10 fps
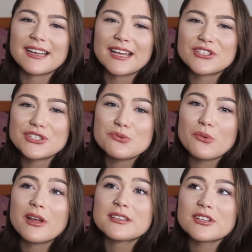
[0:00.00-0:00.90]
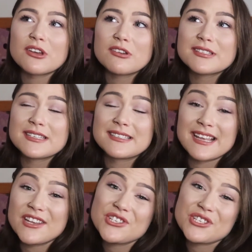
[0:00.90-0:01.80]
like, do you want us to
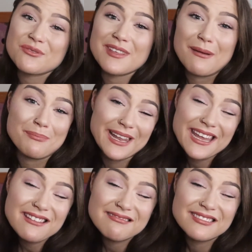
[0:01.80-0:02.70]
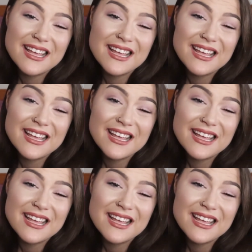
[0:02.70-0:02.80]
send you that plate